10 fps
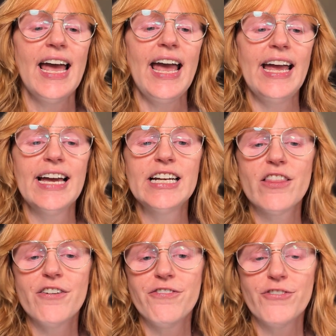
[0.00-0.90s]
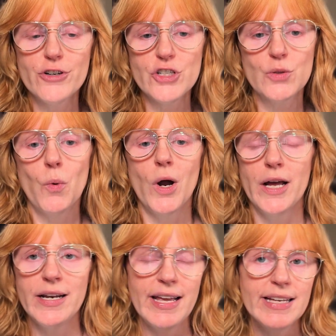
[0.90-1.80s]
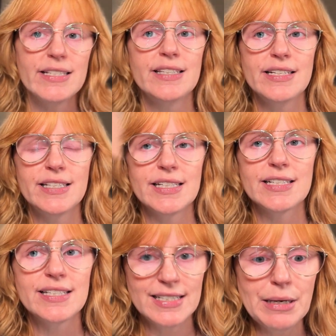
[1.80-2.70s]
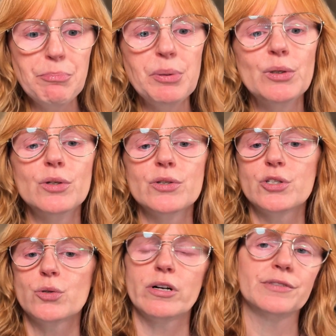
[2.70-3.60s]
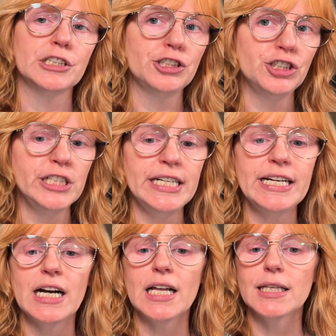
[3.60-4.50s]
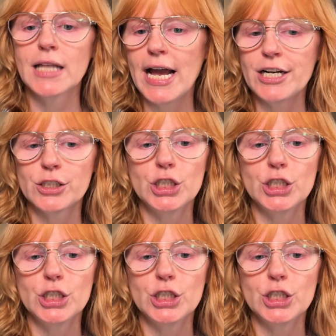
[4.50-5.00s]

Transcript: And the first one is this simple sort of chic liner